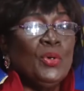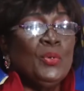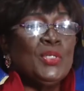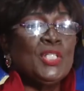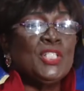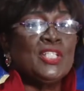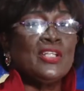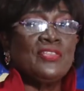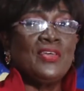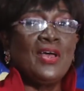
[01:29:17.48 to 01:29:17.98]
We
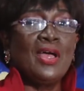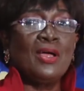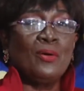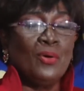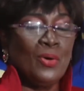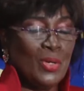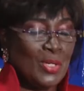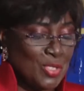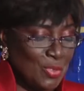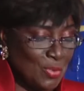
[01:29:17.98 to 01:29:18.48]
wish to
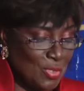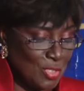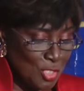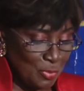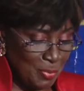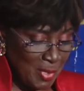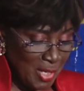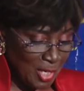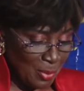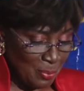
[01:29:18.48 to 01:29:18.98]
thank also the
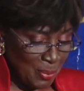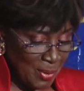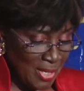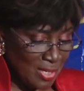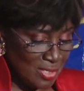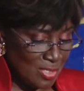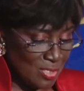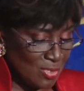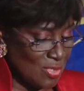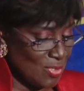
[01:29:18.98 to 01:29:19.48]
Jamaica
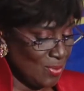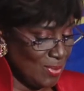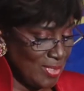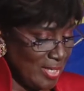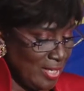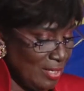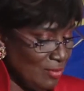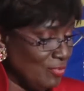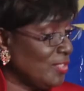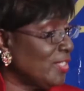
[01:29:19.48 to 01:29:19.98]
Pegasus
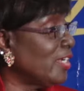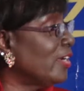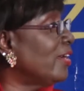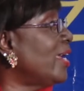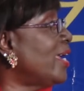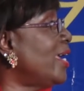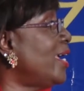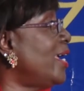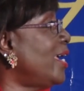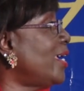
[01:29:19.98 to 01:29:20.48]
Hotel for
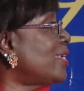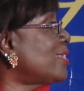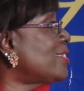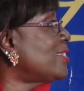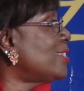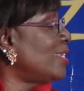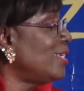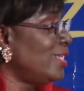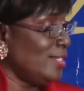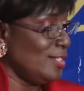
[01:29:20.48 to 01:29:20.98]
their
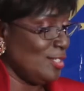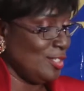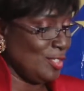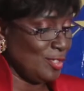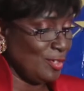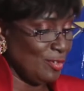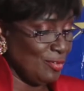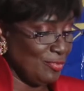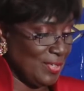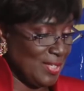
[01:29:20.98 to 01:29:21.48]
excellent
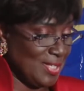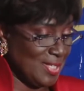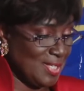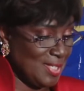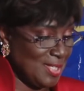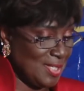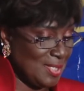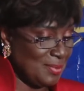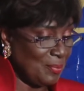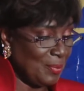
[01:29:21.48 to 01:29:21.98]

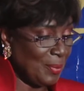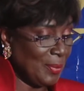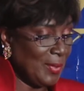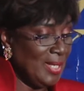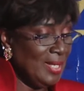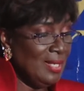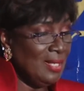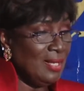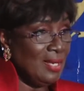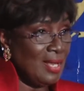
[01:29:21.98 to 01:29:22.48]
service.
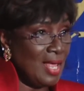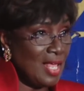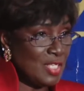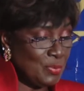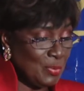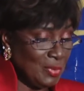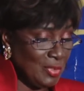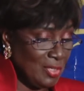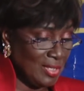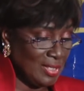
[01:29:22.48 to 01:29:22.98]

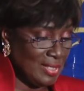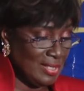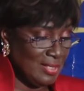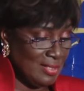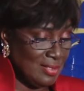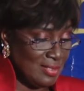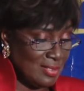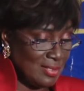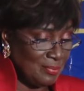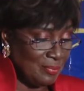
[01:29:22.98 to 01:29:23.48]
Last but not
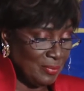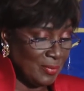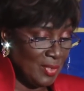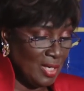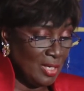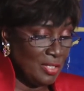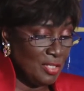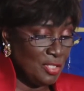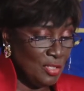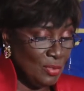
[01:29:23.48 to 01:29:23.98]
least,
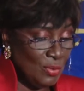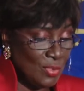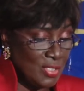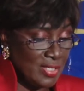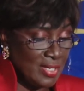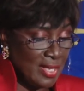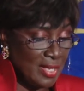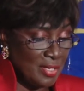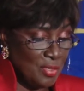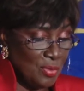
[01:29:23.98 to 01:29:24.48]
a
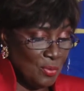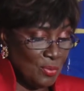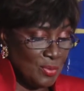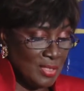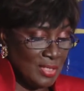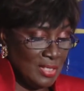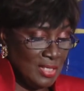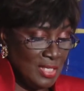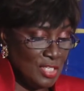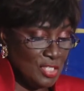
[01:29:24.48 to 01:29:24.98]
huge thank you
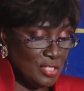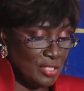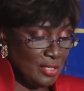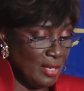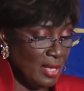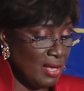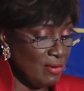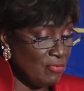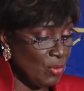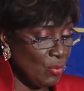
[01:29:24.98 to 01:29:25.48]
to each
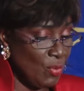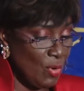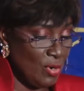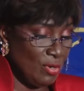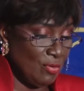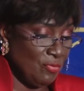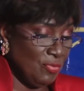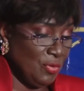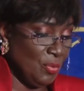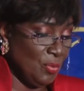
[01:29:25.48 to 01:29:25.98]
and every
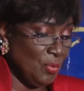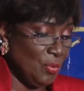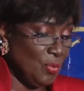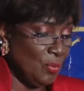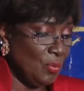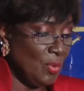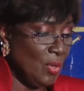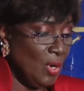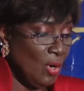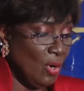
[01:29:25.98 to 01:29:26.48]
one of
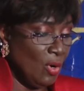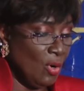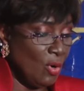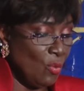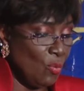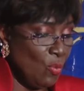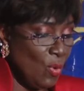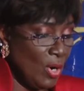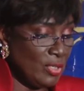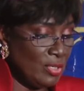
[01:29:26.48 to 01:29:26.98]
you,
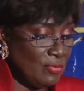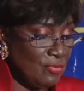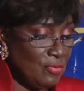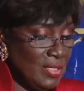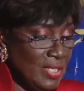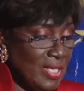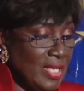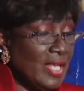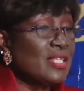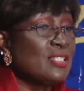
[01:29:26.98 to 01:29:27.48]
our
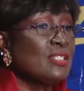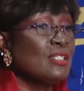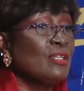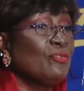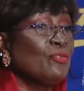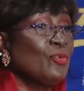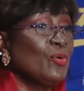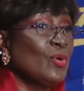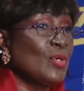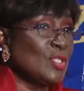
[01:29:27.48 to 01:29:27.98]
wonderful guests,
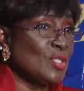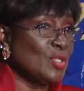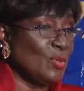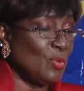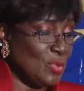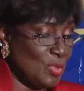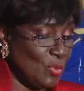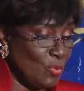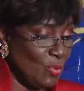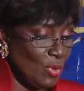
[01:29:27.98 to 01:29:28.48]
and of course
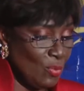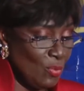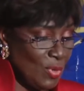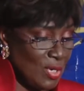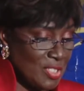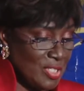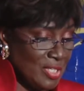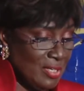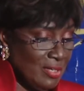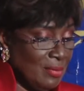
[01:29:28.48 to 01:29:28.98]
those who are
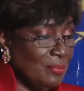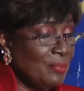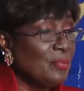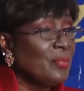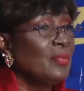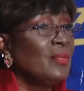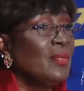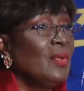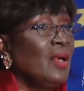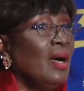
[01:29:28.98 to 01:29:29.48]
watching
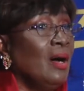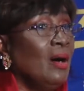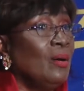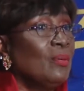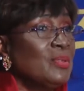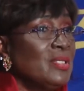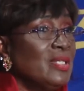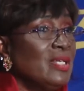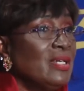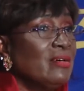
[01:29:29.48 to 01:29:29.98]

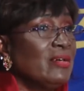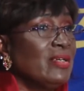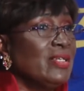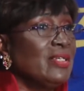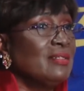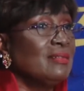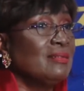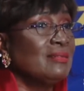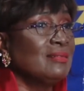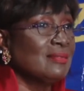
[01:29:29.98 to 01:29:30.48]
out there
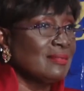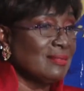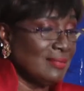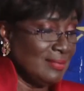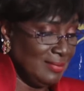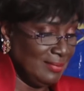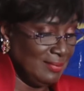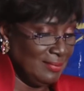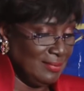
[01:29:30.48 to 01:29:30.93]
in